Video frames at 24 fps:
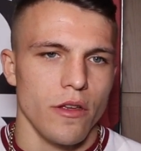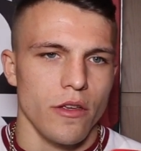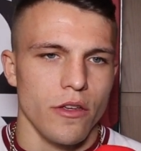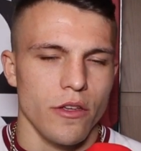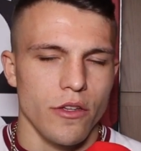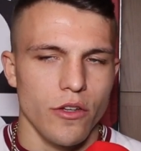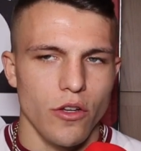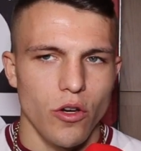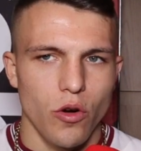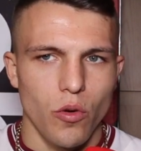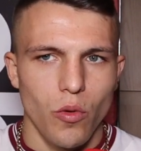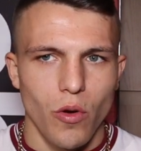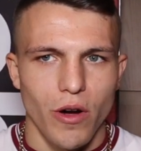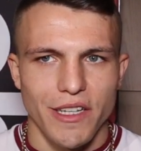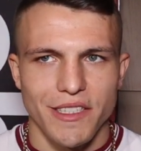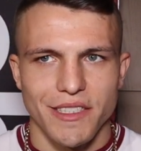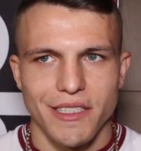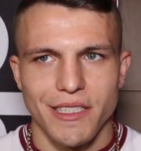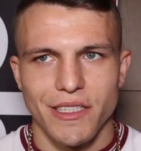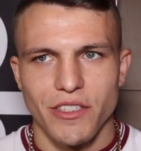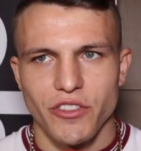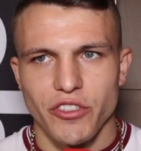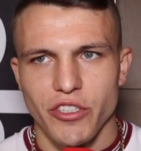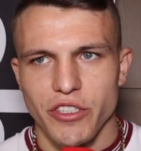You know what? It's
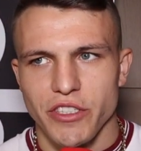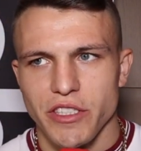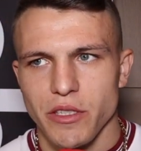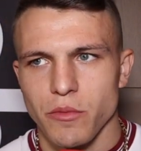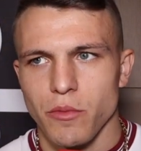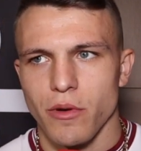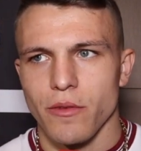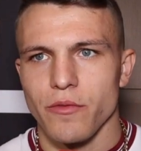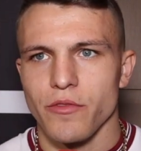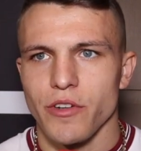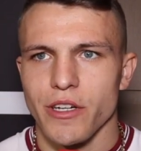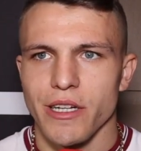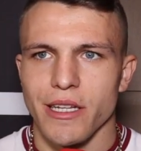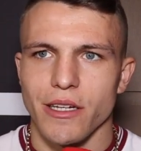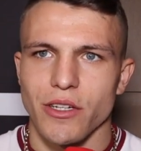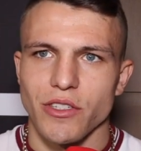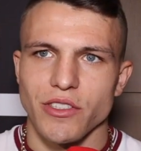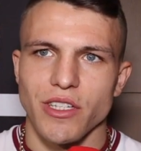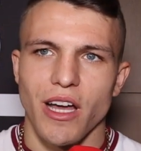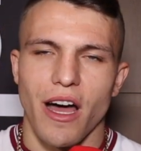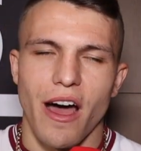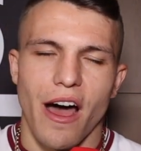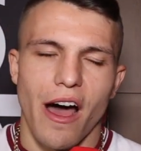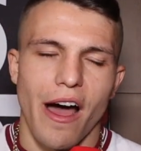an interesting one, really,
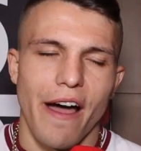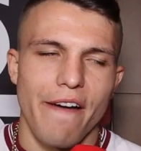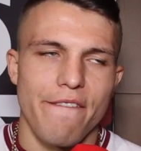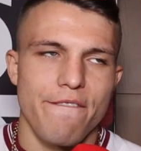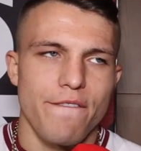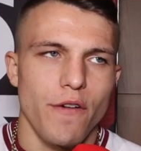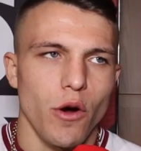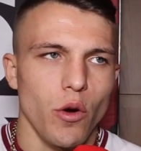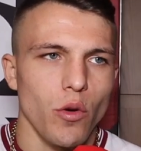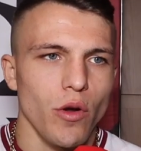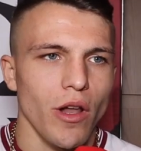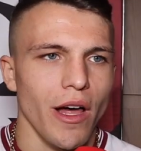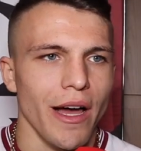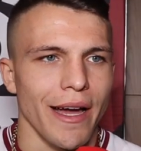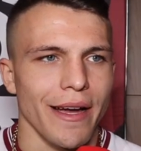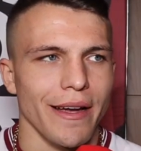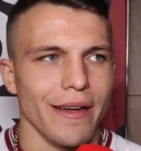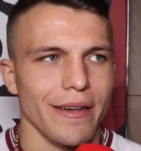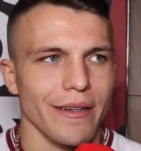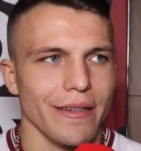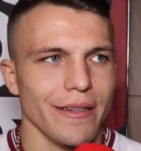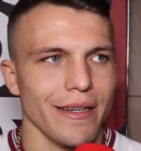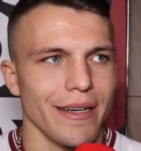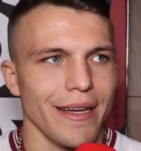because I feel
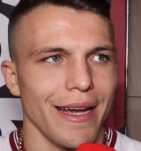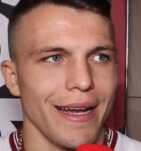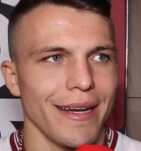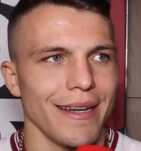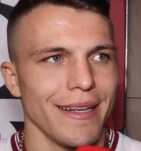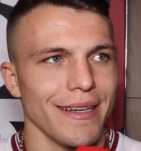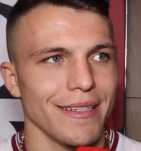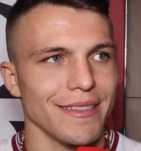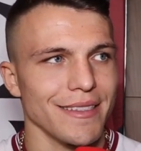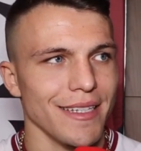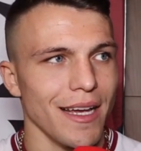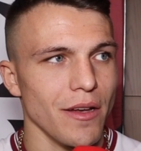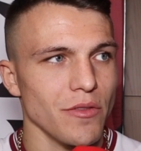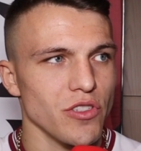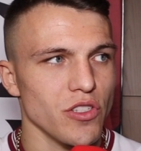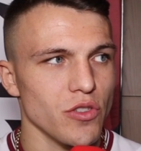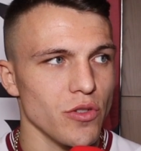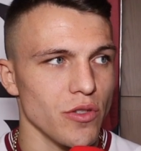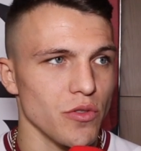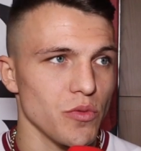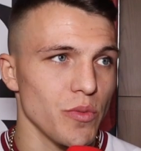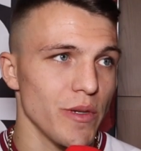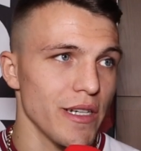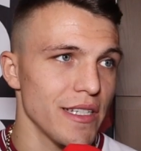like, and it sounds
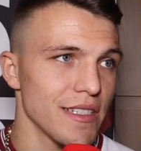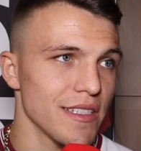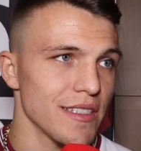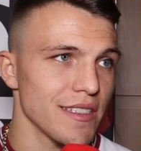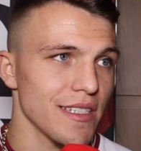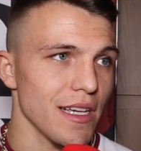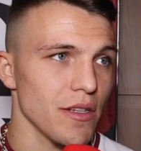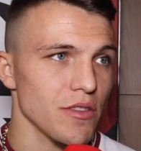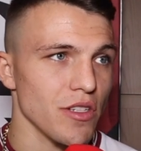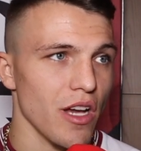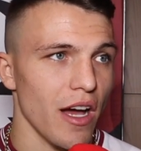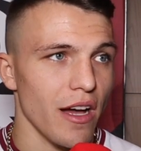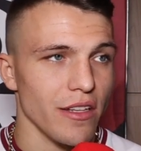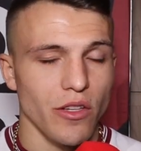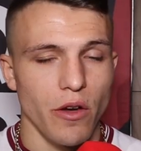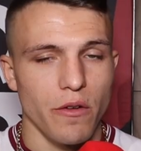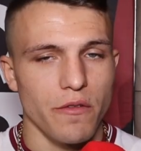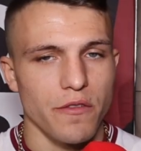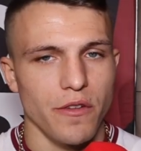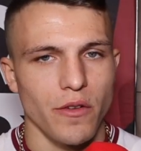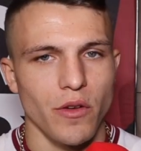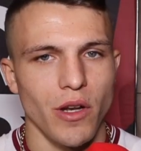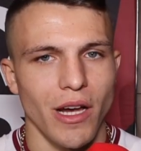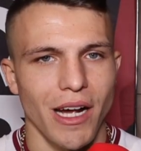as weird as it sounds, I
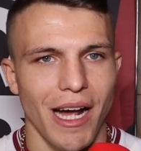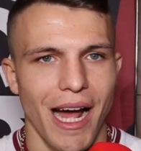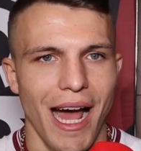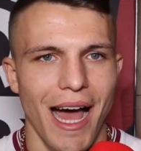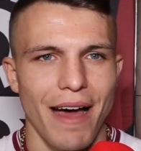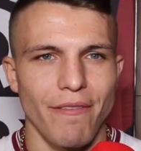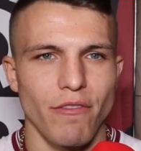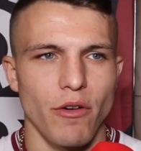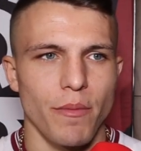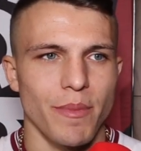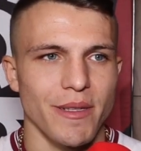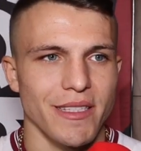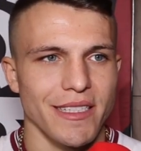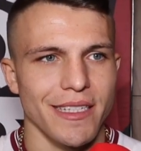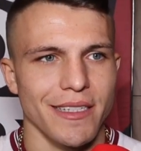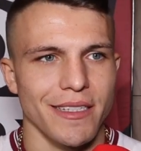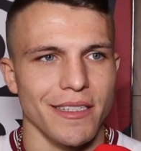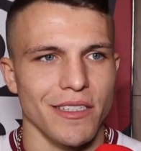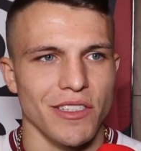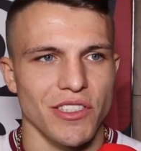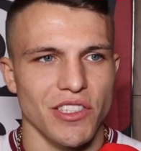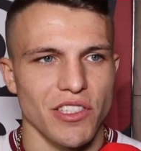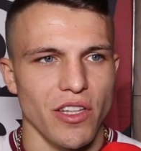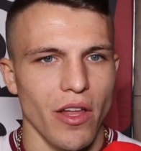don't feel like I have a
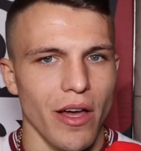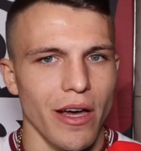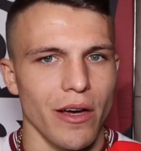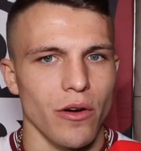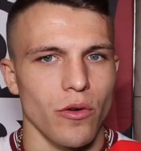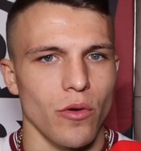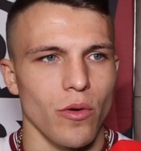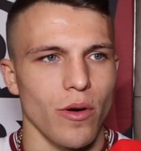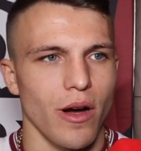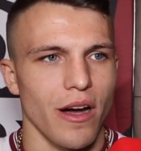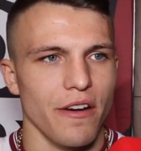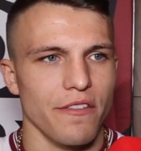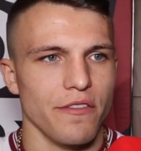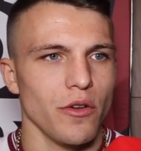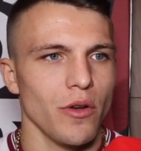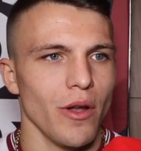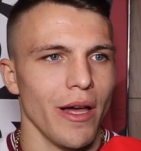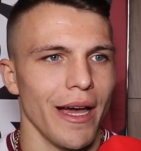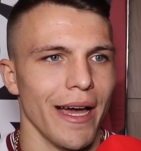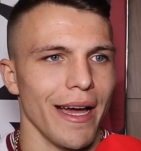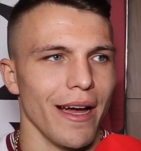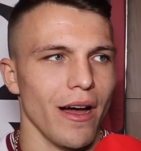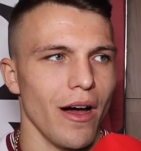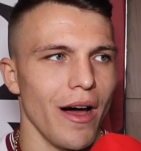particular style. I feel
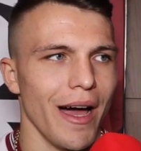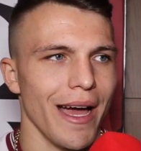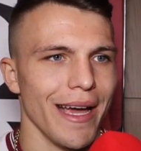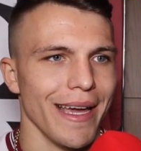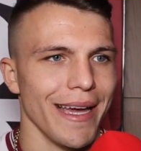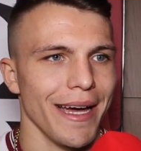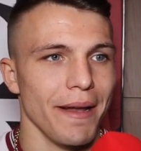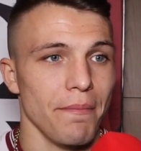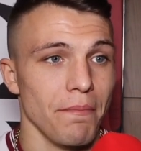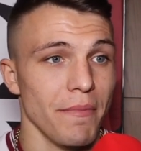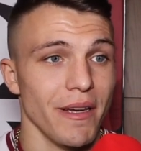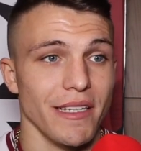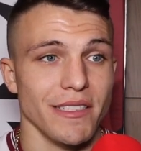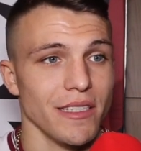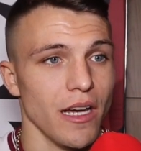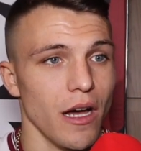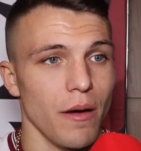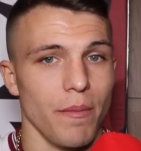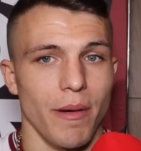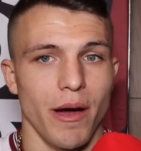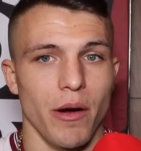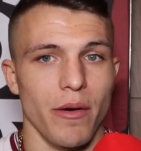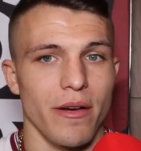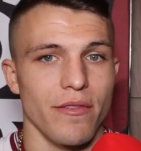like I can mix it
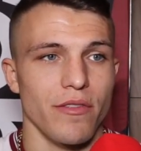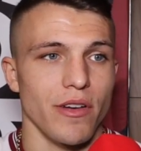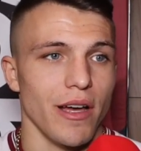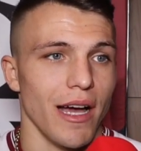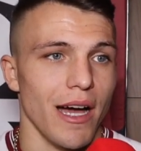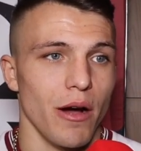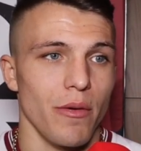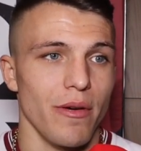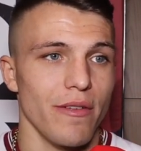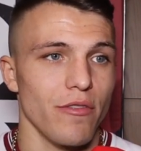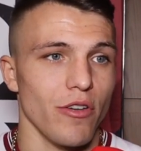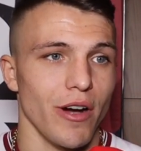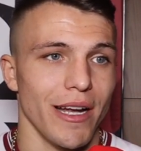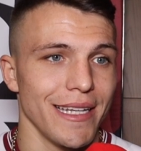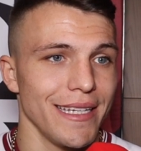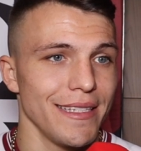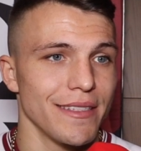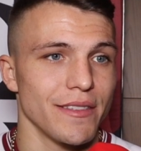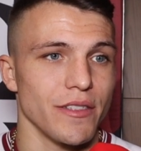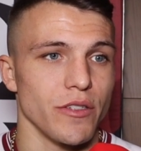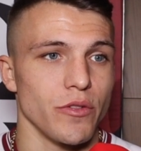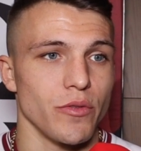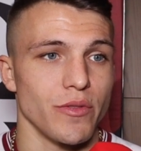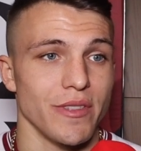up however I
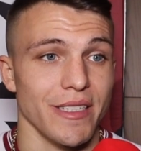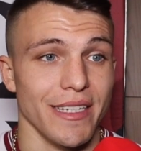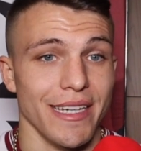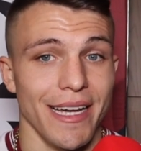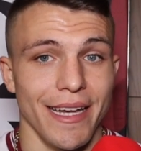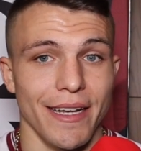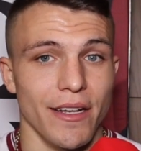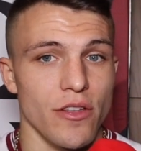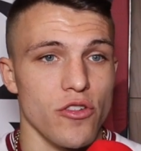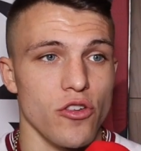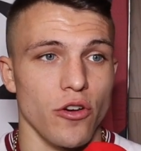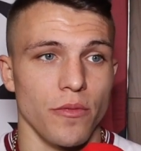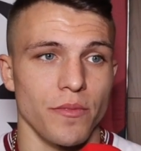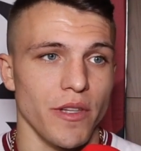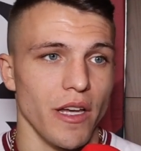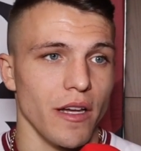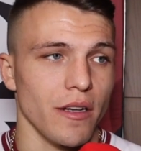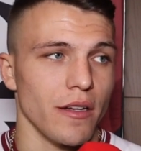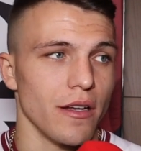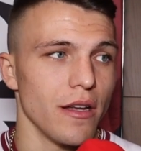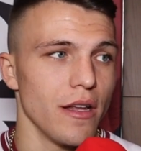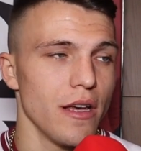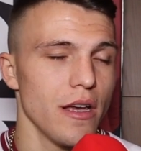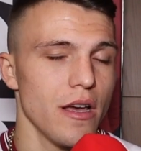need to get the job
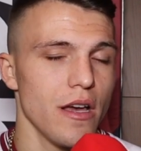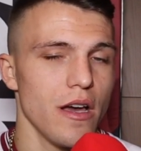done.